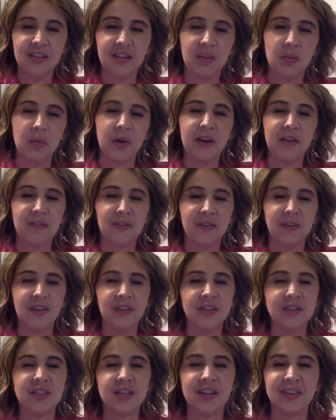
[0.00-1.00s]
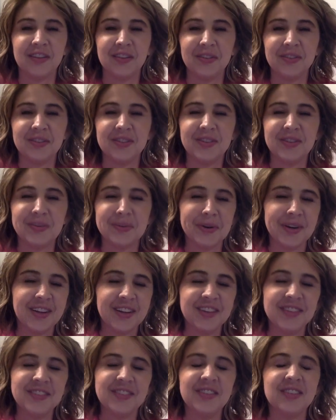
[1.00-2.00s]
I pray for all the technology to
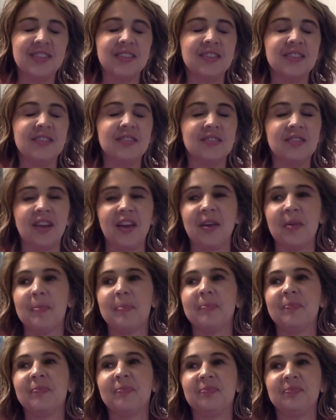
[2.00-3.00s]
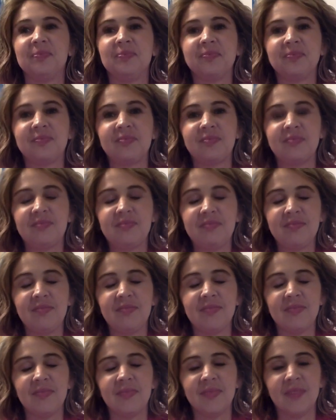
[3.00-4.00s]
work in Jesus' name.
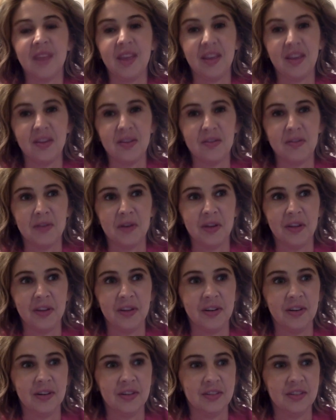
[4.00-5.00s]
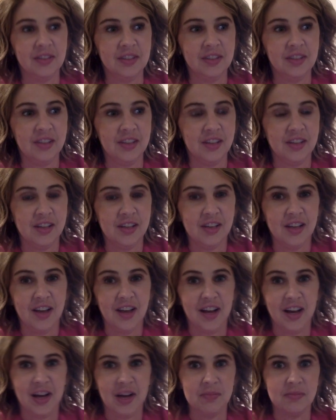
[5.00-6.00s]
Thank you, Father.
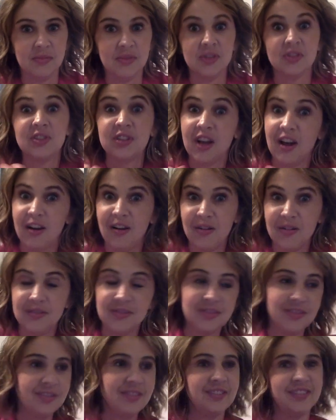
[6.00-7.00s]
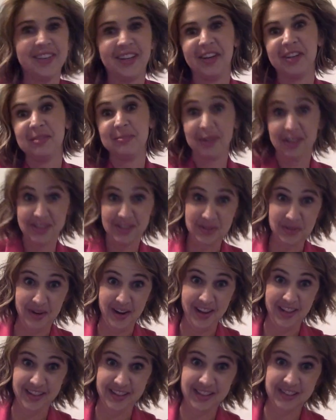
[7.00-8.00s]
Um, so, here's my
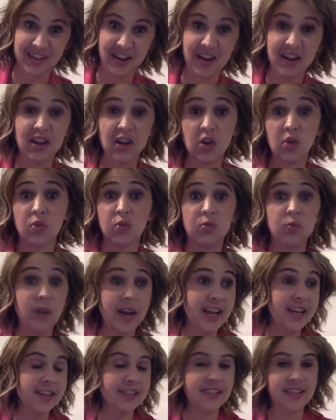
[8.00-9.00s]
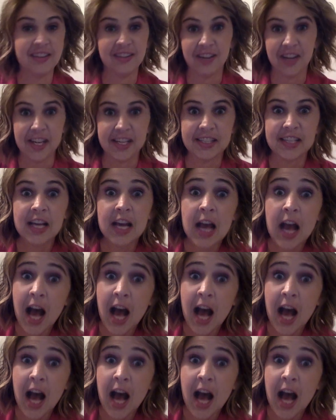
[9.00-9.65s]
story that's kind of crazy, guys.